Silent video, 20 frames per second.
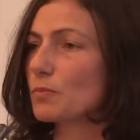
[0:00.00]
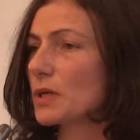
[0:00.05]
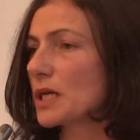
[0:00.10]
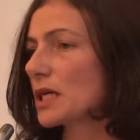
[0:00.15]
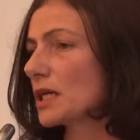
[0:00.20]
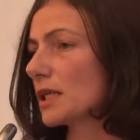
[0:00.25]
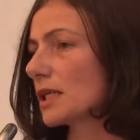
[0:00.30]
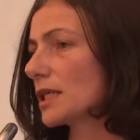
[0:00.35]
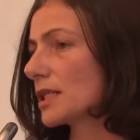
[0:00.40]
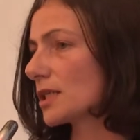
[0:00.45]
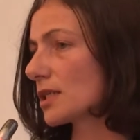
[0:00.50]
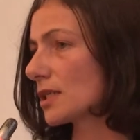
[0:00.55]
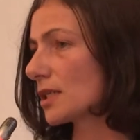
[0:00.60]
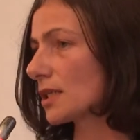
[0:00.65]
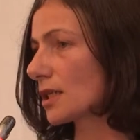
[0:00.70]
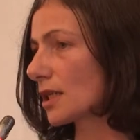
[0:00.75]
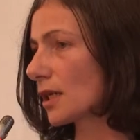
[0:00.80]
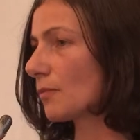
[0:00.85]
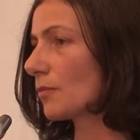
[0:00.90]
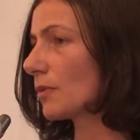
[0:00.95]
big
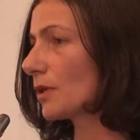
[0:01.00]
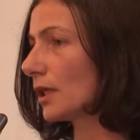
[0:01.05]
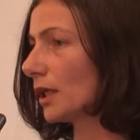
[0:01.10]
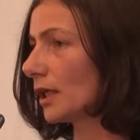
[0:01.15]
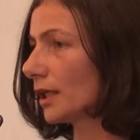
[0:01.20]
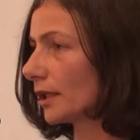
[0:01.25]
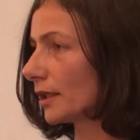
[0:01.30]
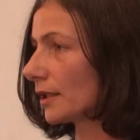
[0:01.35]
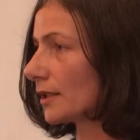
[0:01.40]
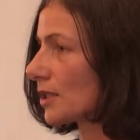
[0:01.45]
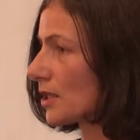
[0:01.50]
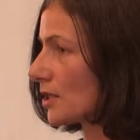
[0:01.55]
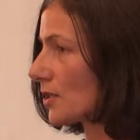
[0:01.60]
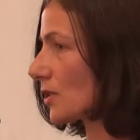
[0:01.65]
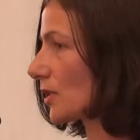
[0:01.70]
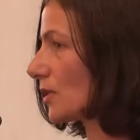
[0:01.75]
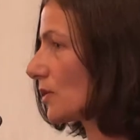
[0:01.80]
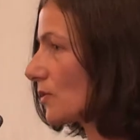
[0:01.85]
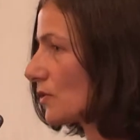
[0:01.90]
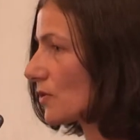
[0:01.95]
listed company like a
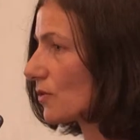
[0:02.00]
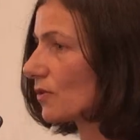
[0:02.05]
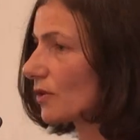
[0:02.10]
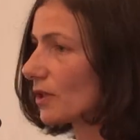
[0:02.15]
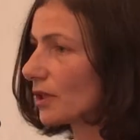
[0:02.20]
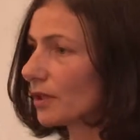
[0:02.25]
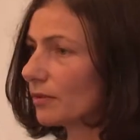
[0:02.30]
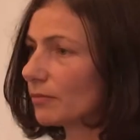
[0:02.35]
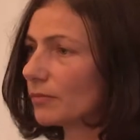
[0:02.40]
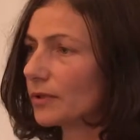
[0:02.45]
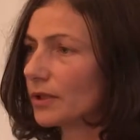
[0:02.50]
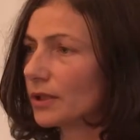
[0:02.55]
Tesco's or a